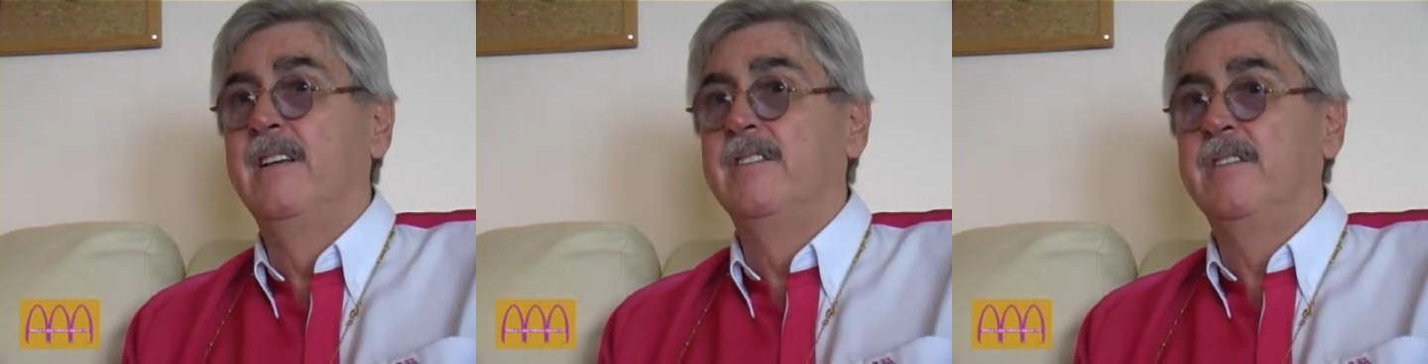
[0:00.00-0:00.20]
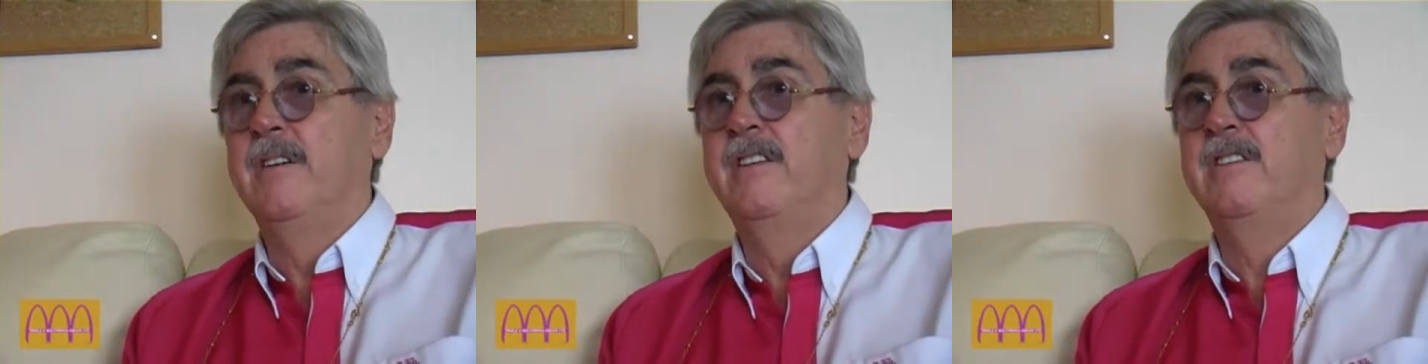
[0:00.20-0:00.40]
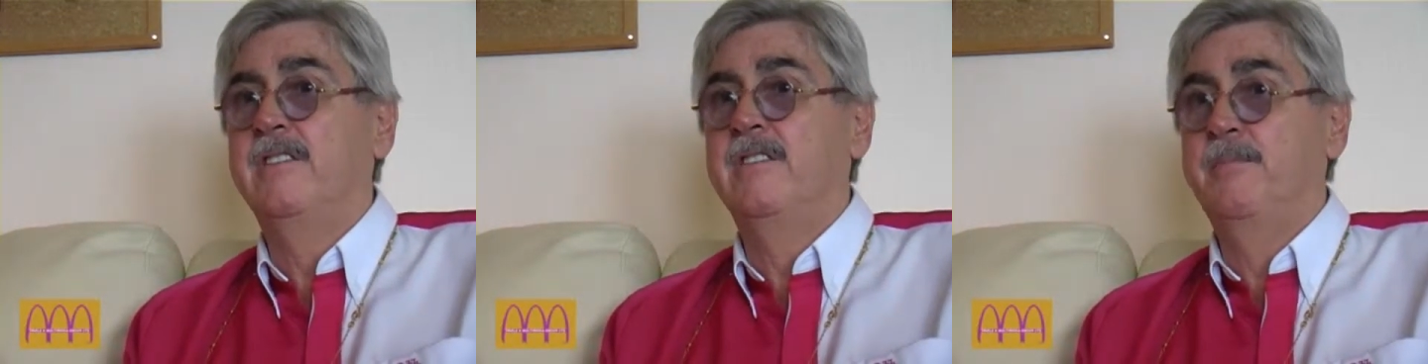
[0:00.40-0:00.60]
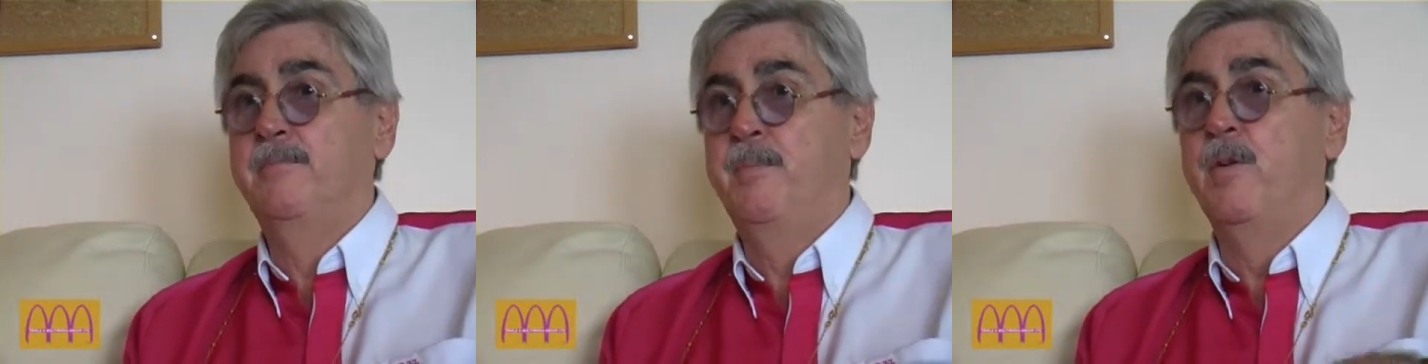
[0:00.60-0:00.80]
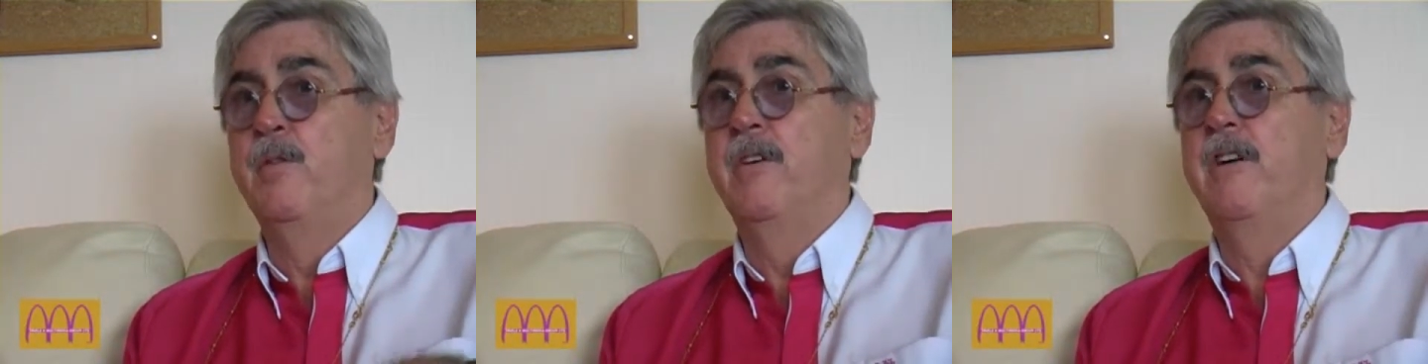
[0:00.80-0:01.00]
So this
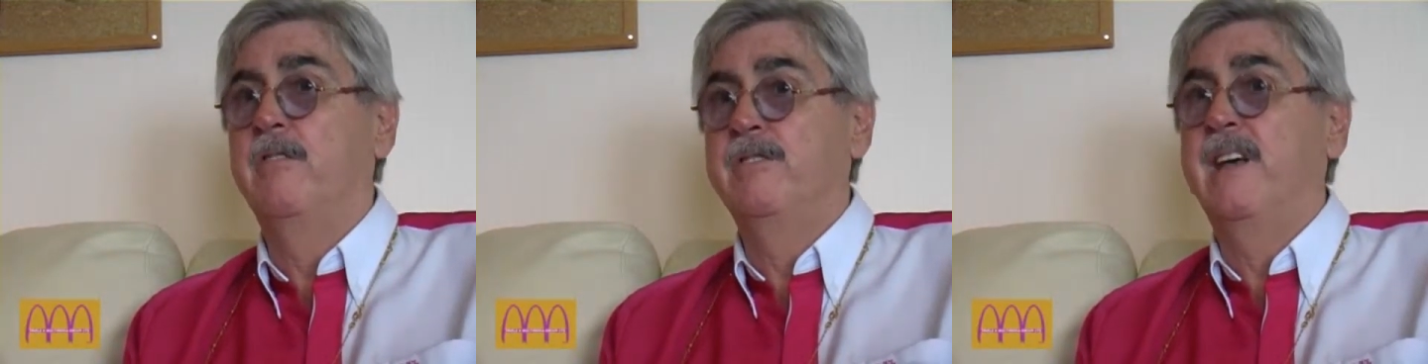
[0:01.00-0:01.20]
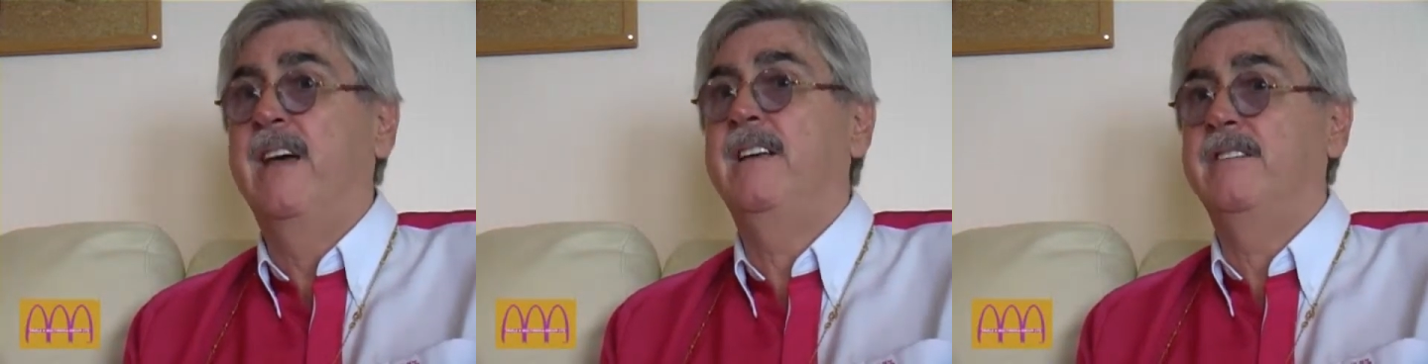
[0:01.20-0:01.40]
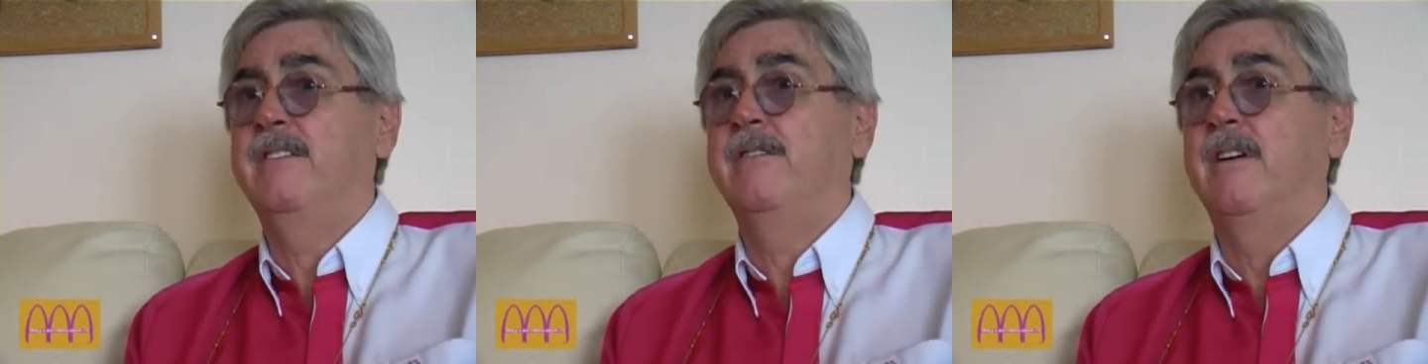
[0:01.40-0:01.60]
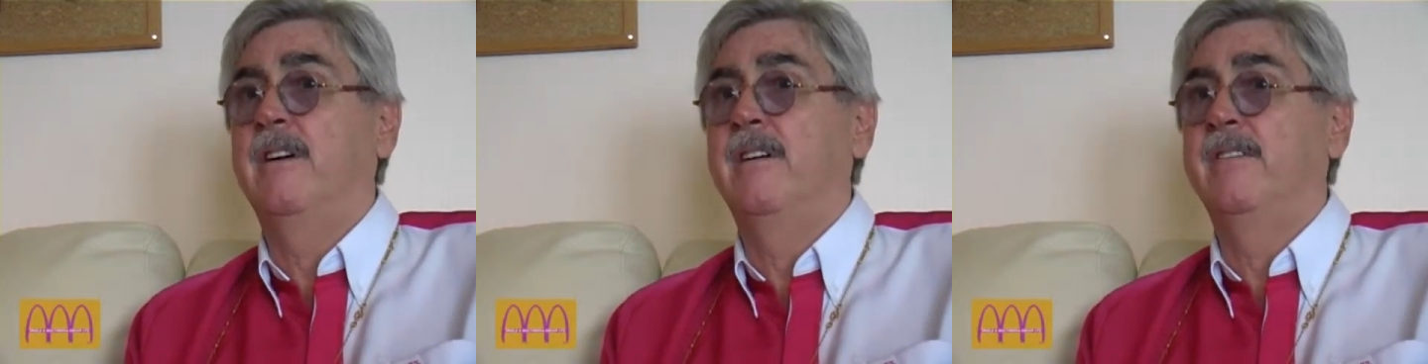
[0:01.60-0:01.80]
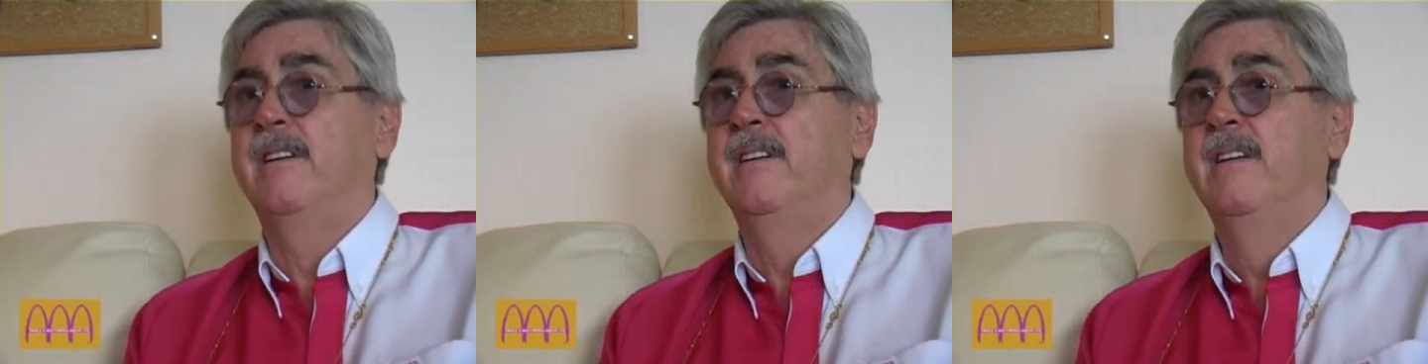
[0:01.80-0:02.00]
poor old taxi
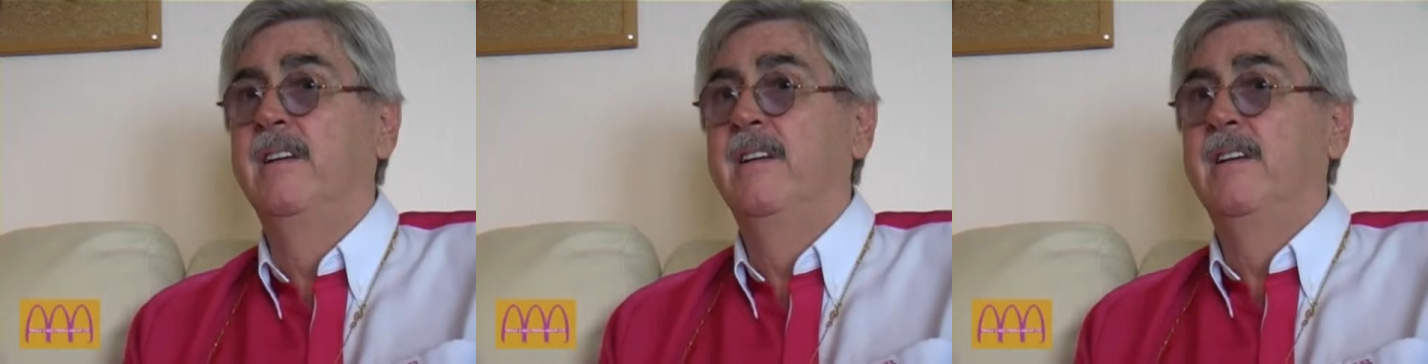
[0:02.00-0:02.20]
driver